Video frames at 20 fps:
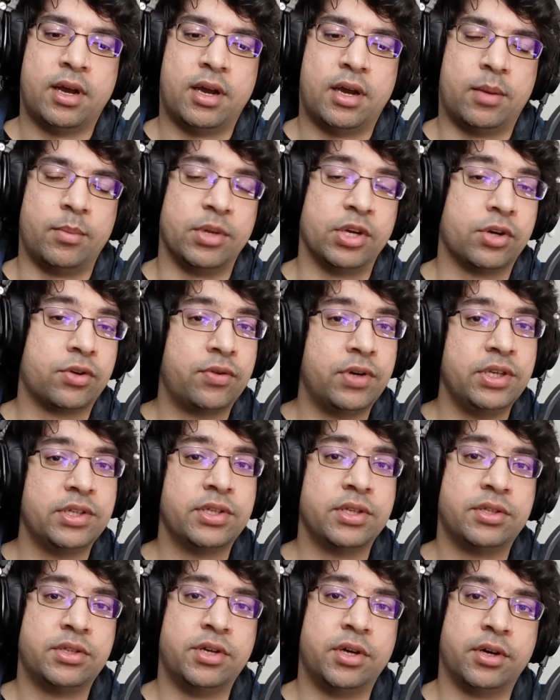
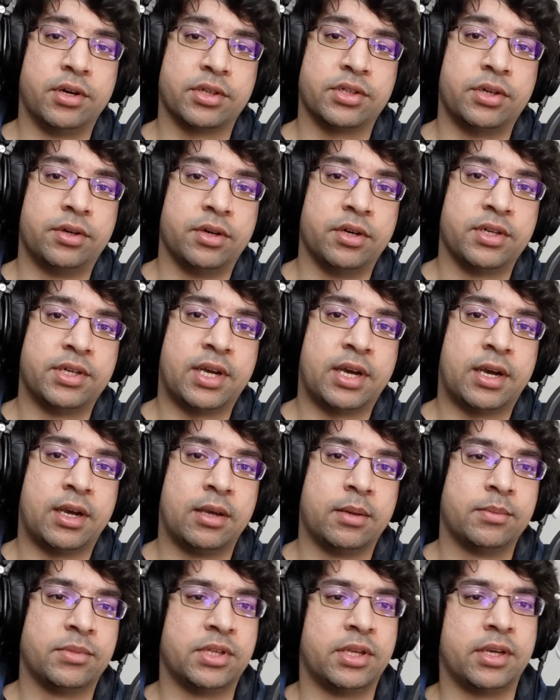increases during certain
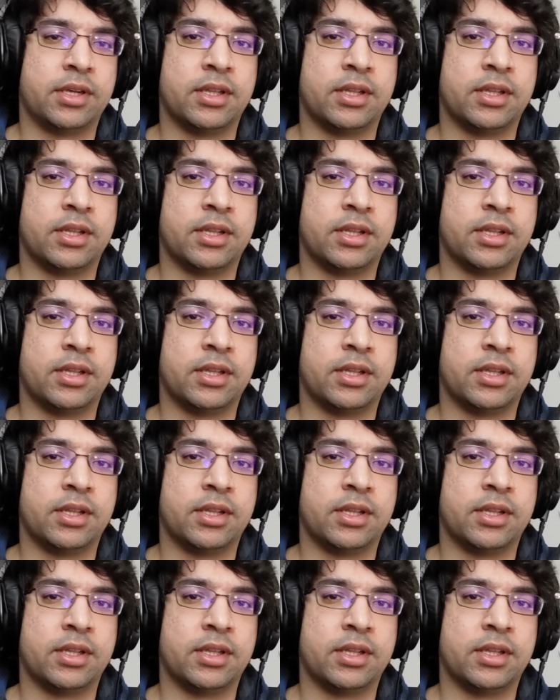times.